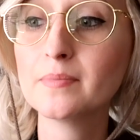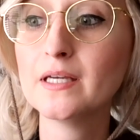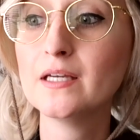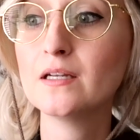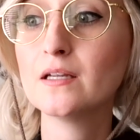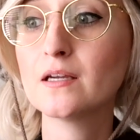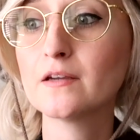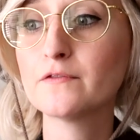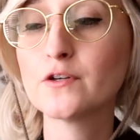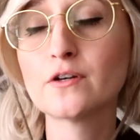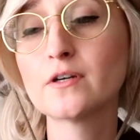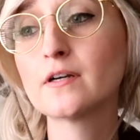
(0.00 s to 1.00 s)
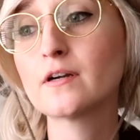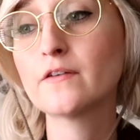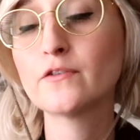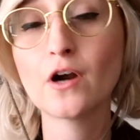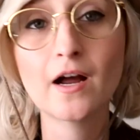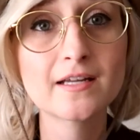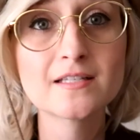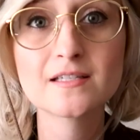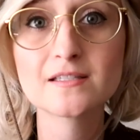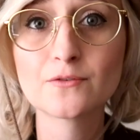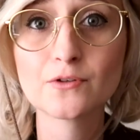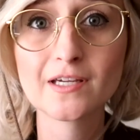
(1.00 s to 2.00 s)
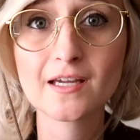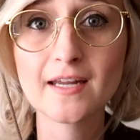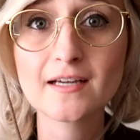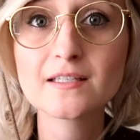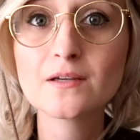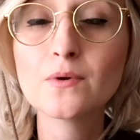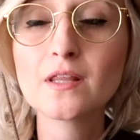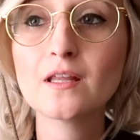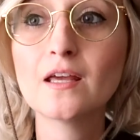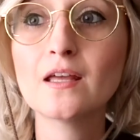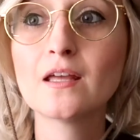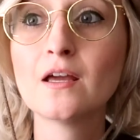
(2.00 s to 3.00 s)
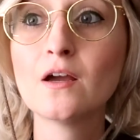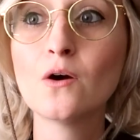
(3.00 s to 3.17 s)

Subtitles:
bit if your audience isn't really connecting with it,